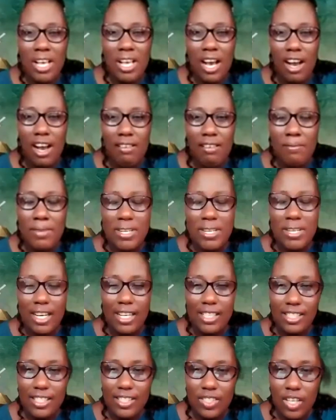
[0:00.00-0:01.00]
me horribly
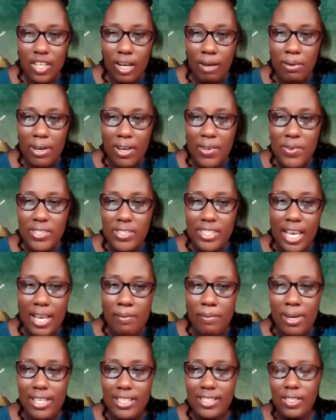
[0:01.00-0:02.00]
on the job. Are you saying,
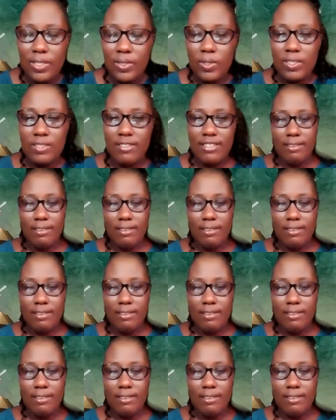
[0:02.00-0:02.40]
Pastor Joseph,